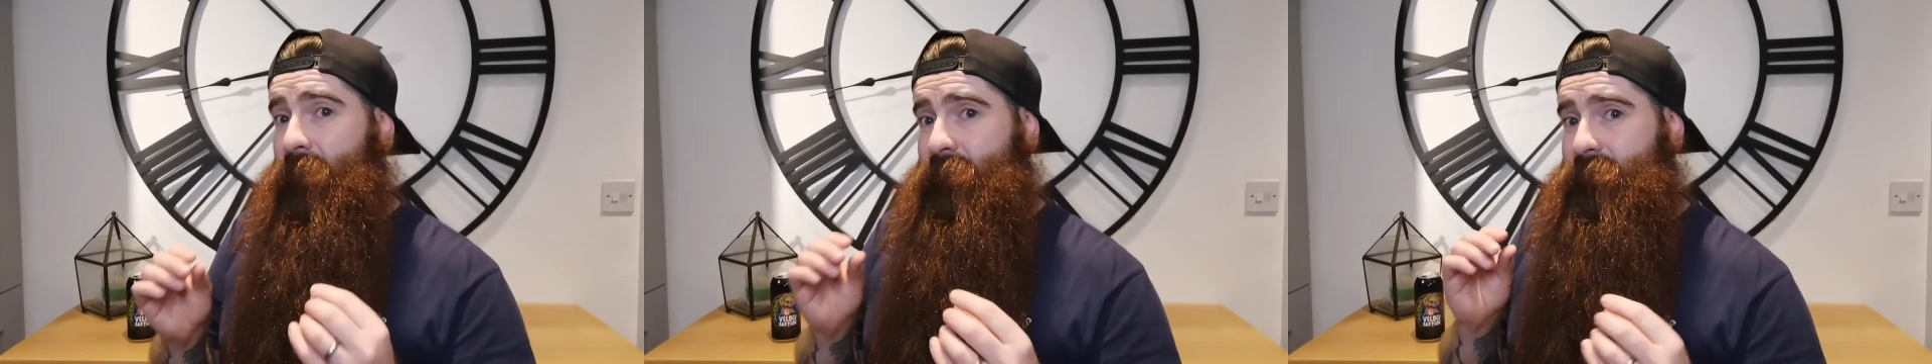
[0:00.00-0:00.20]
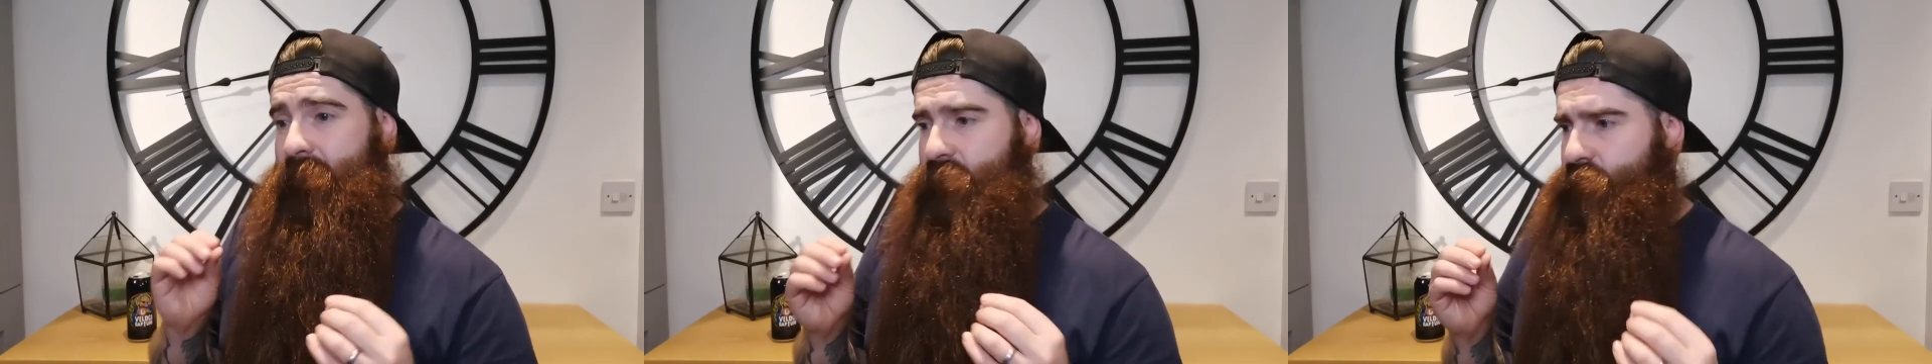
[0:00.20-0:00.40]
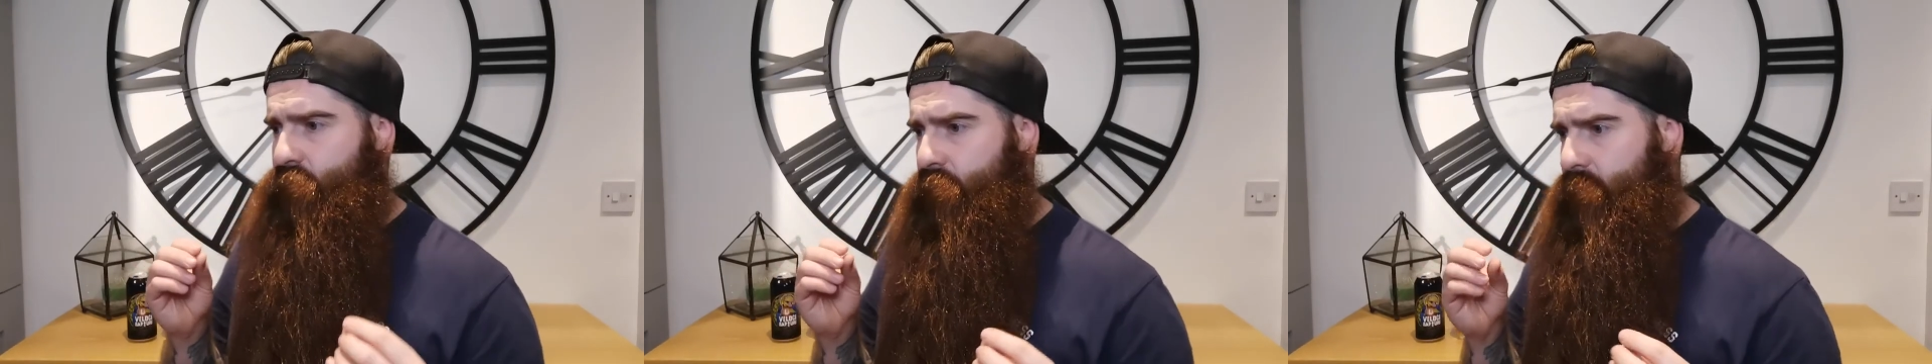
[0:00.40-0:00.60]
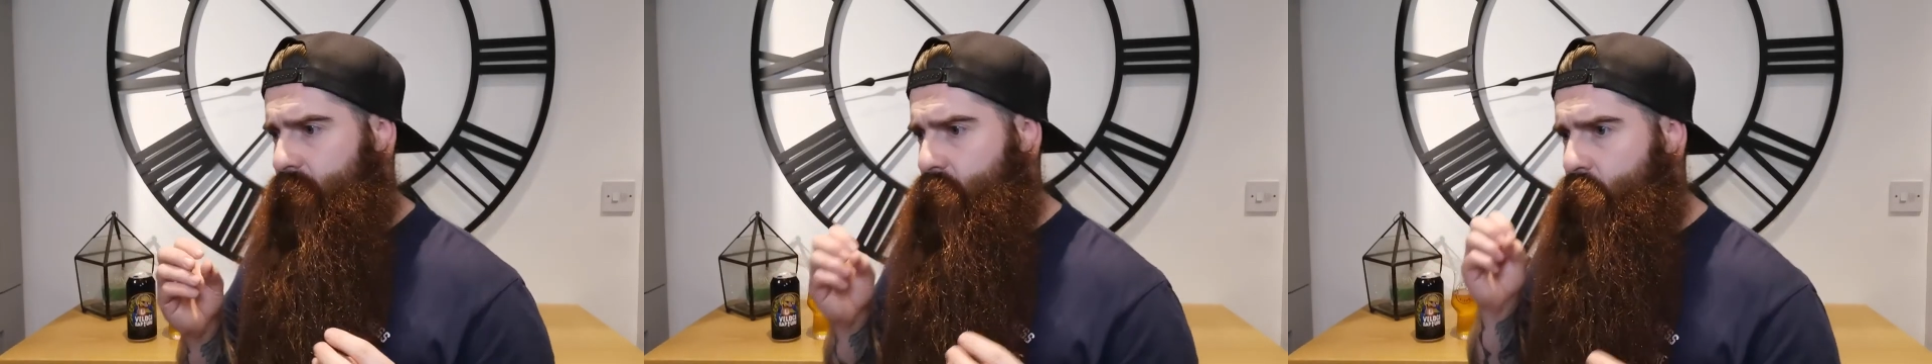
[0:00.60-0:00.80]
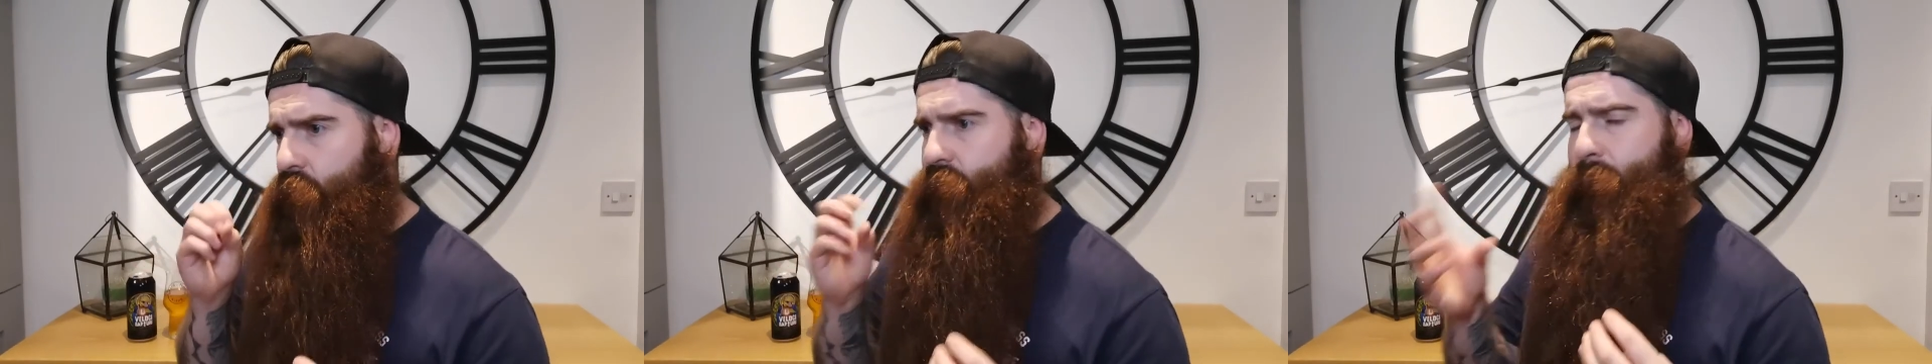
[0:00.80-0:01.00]
Like I say, it's not
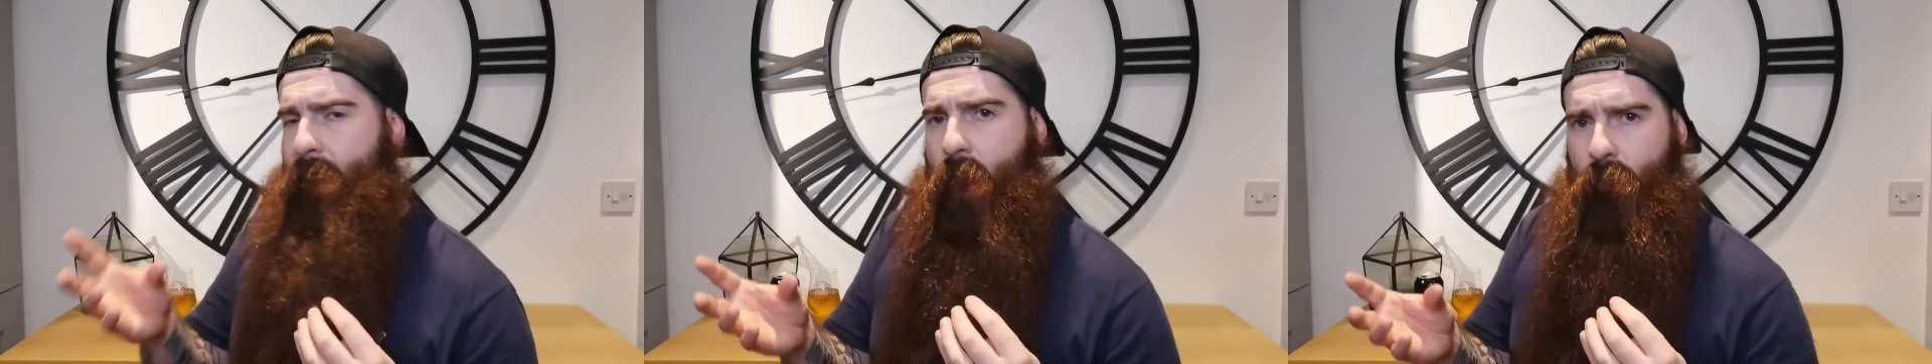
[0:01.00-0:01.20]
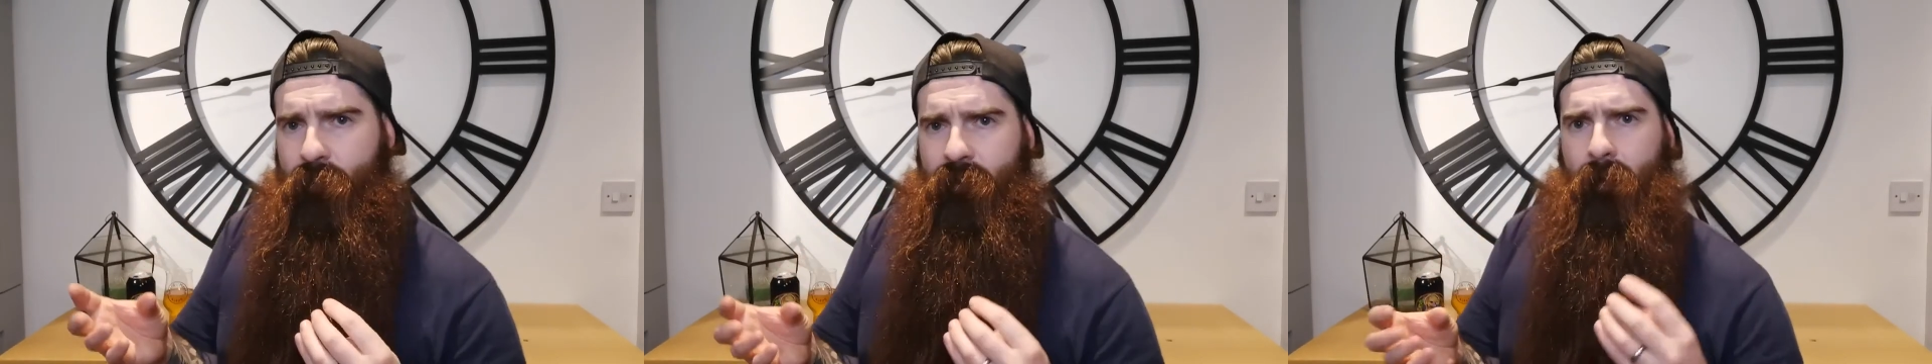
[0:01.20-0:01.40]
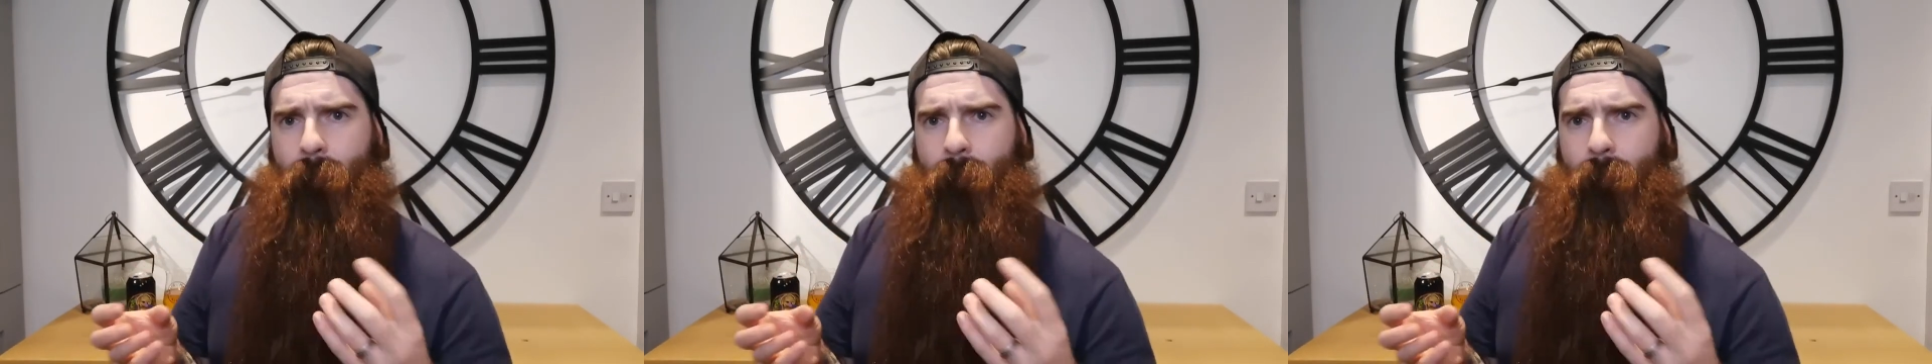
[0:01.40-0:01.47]
like overpowering,